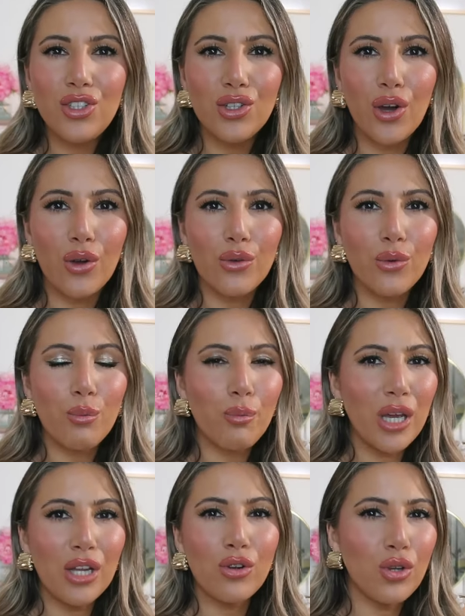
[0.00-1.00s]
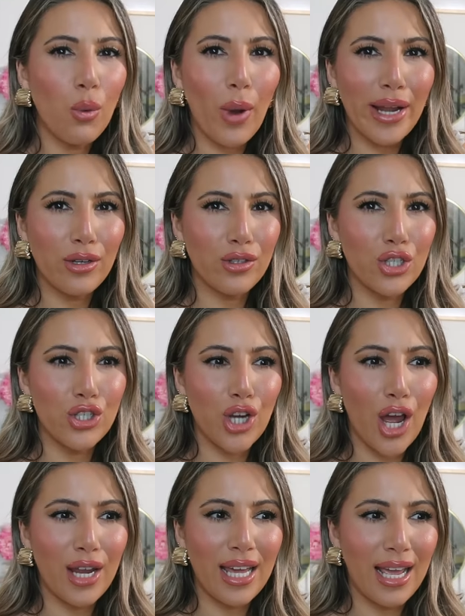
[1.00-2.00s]
you know, being on your weight loss
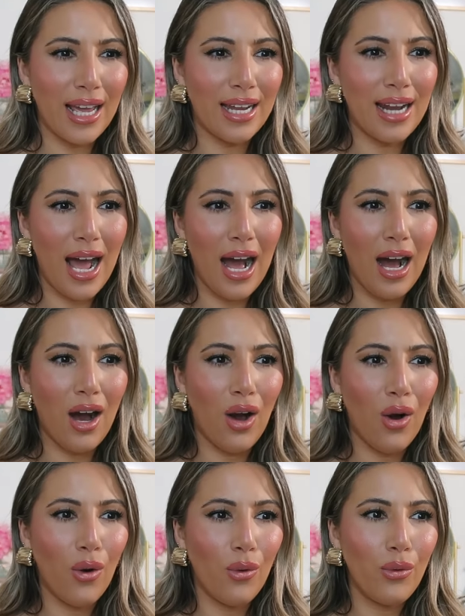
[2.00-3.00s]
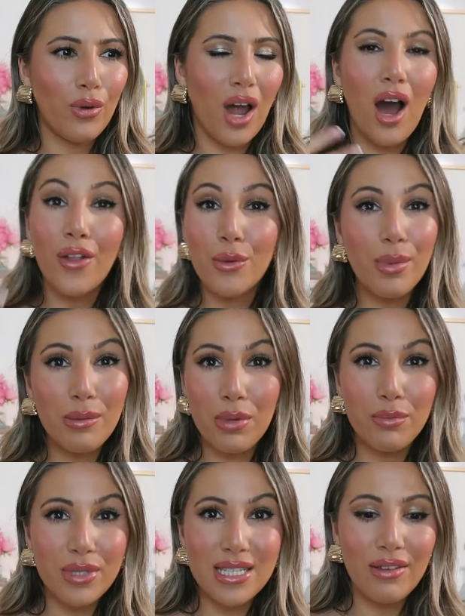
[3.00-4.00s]
journey and how like other
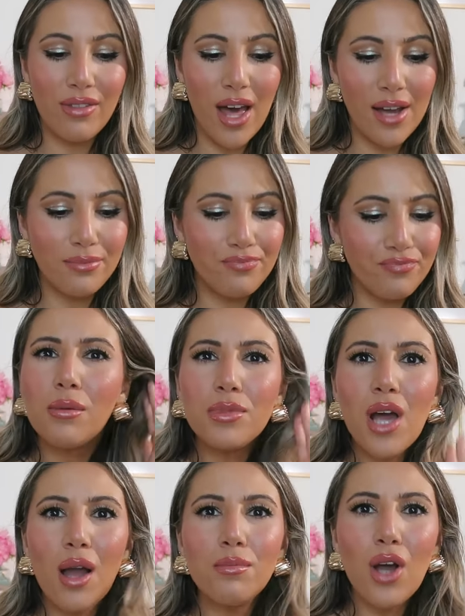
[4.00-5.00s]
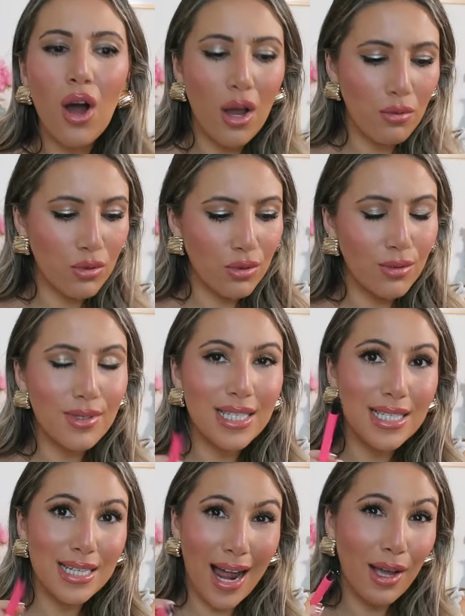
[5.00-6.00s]
people perceive that. Sometimes I will
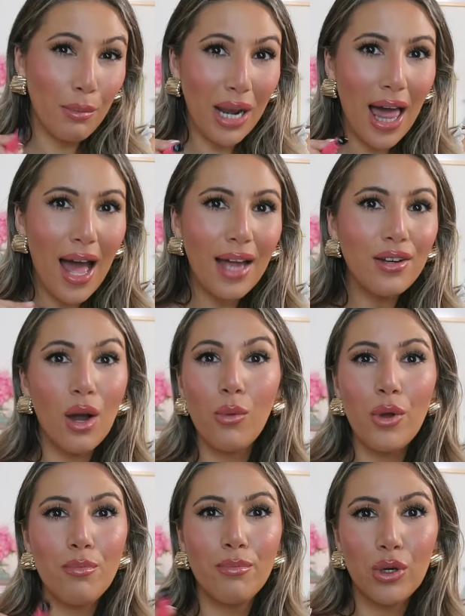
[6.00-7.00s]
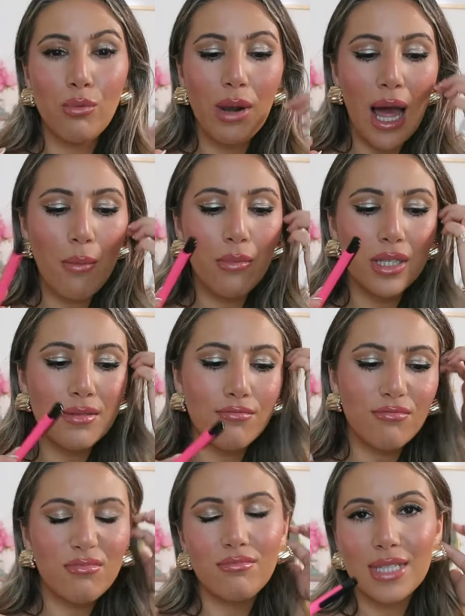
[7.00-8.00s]
snack plan, I won't meal plan, but
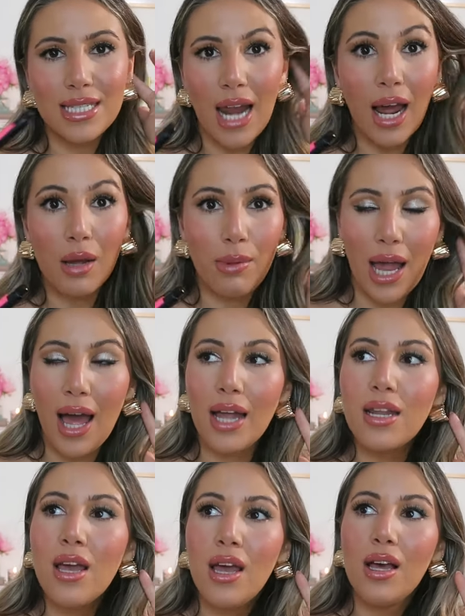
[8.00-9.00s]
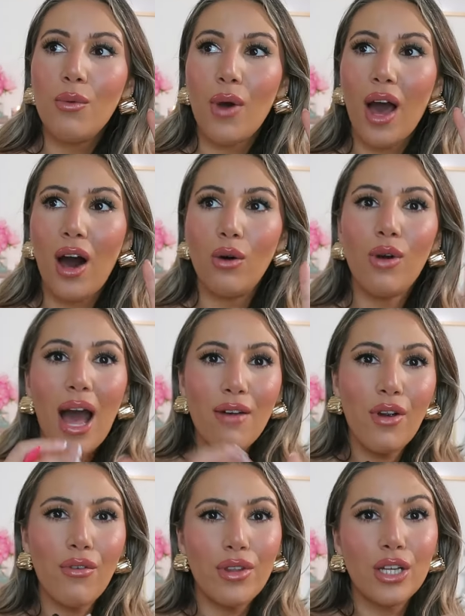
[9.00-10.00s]
snack plan, where I'll
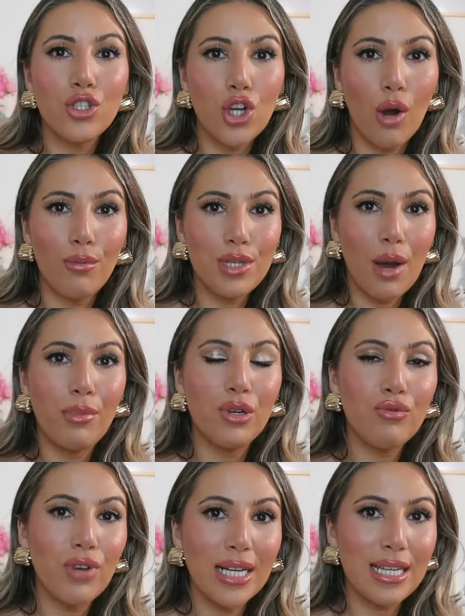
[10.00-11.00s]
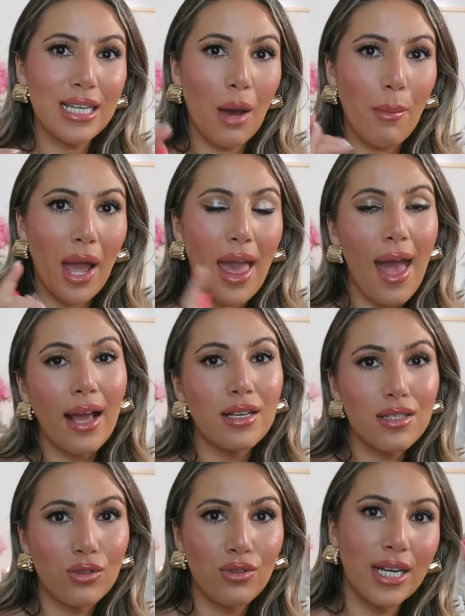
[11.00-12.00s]
have everything chopped up and ready, like my
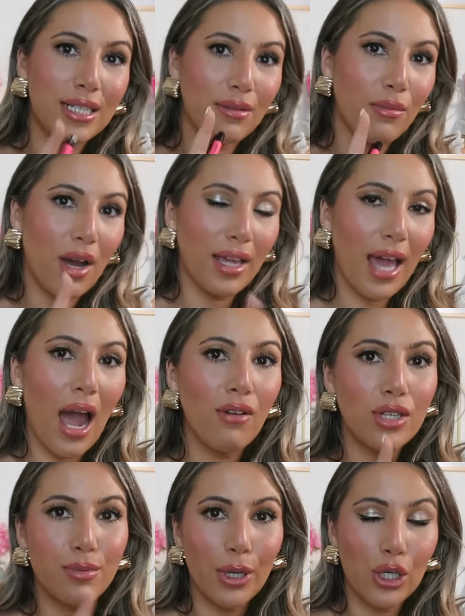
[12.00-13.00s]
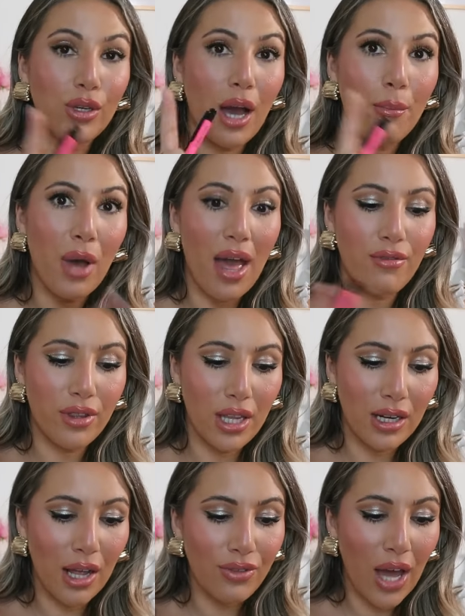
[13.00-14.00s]
eggs are ready, my carrots, my cucumber,
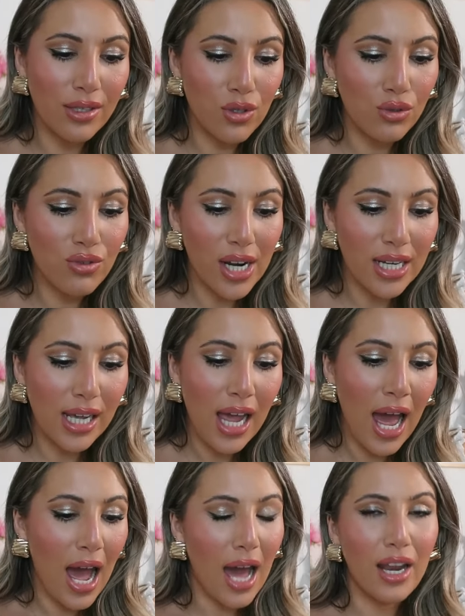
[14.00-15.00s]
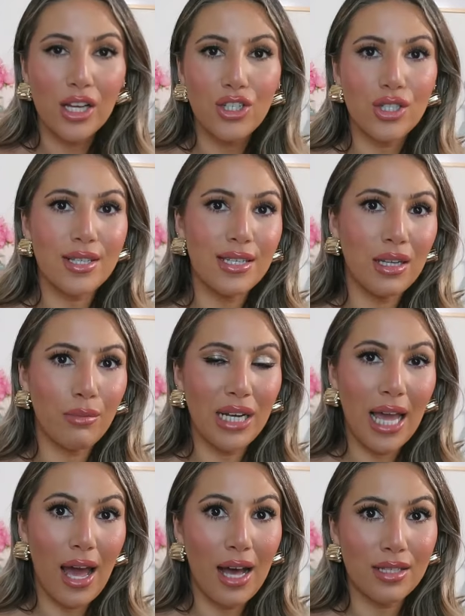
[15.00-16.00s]
everything like that is all ready, and I could just
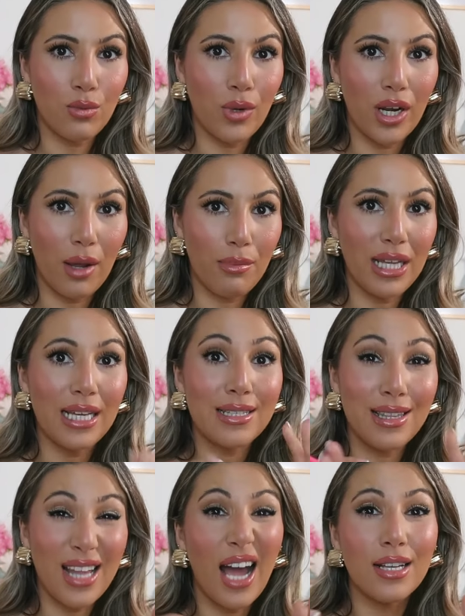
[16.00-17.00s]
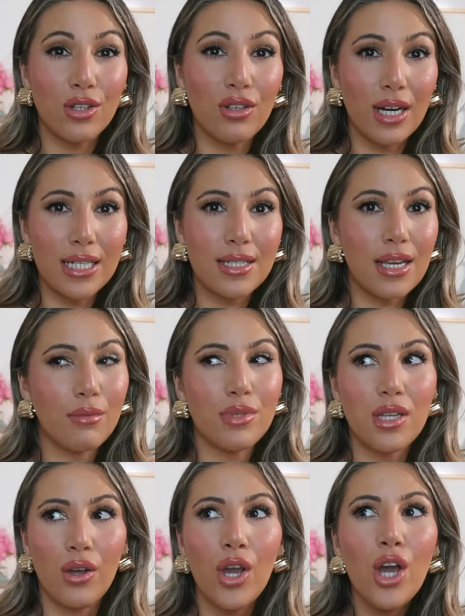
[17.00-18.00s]
nibble it as and when I please. And that is a great tip.
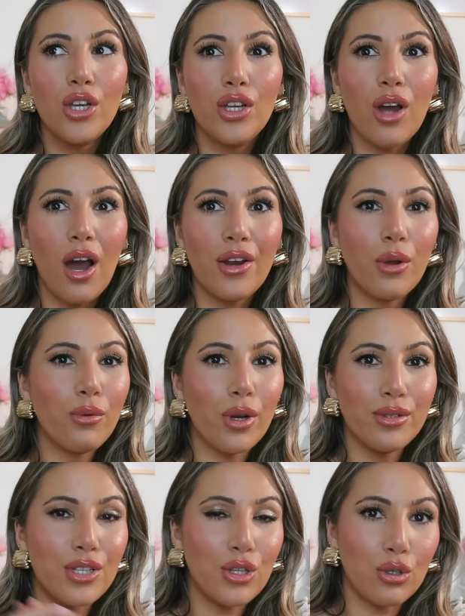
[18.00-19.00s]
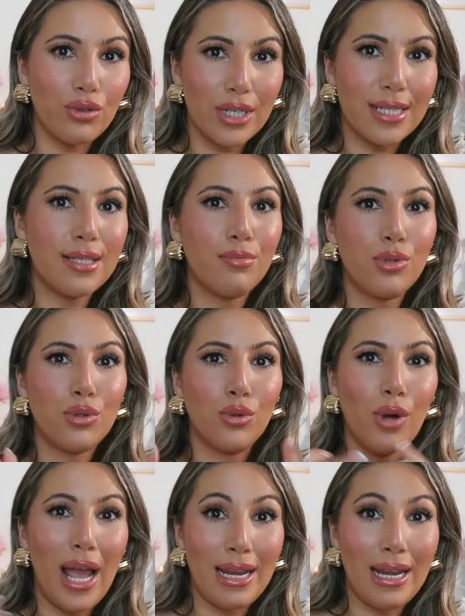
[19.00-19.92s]
So I don't go to the crisps or